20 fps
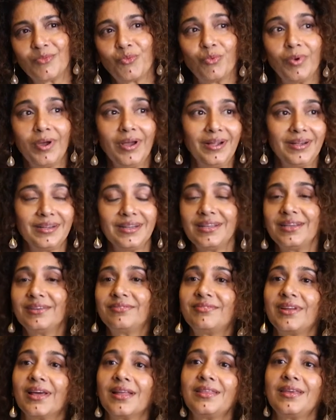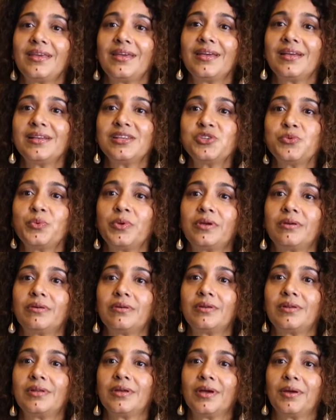Well, if nothing else, we
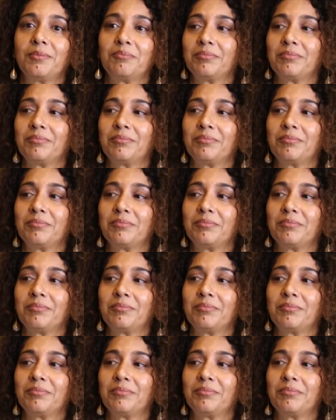could